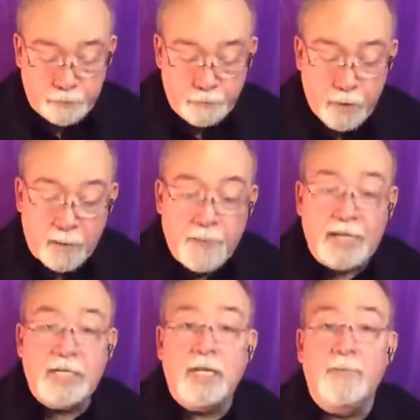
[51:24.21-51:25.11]
But it
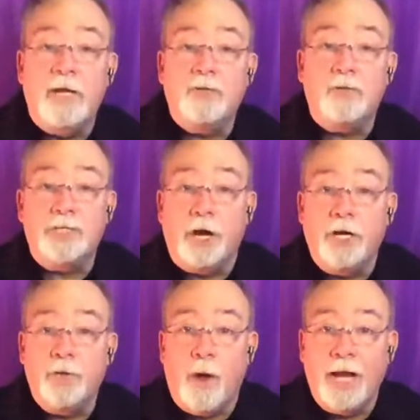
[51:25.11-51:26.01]
basically means we're
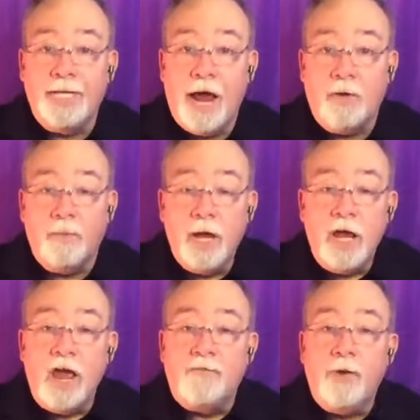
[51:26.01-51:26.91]
starting to wind down.
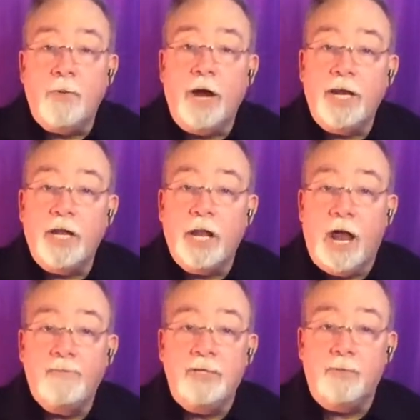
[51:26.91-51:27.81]
If we were in the
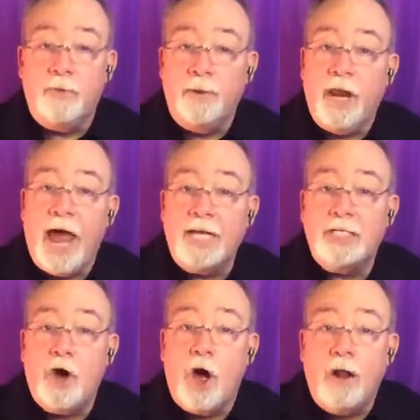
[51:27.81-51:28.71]
clubs, it would be
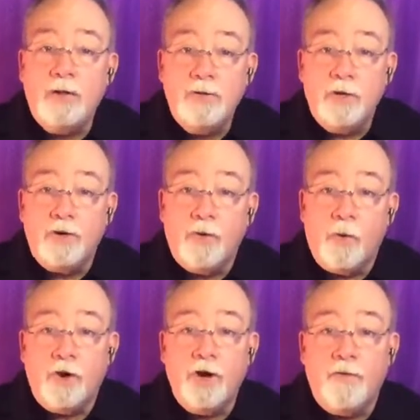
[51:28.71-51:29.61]
last call. You could
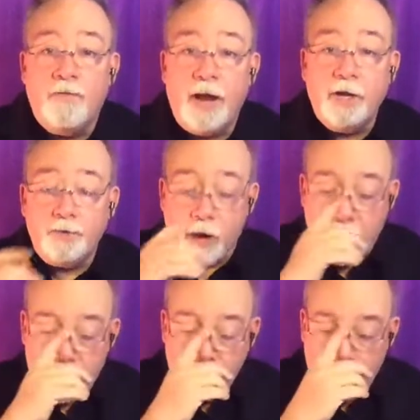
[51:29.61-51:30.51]
order your final
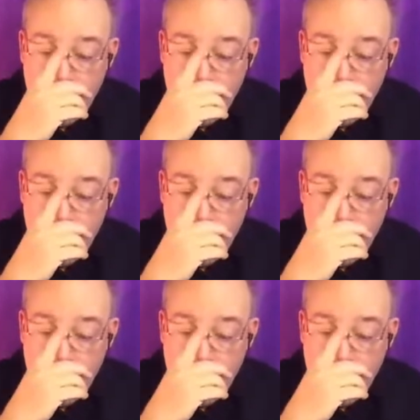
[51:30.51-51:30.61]
drink.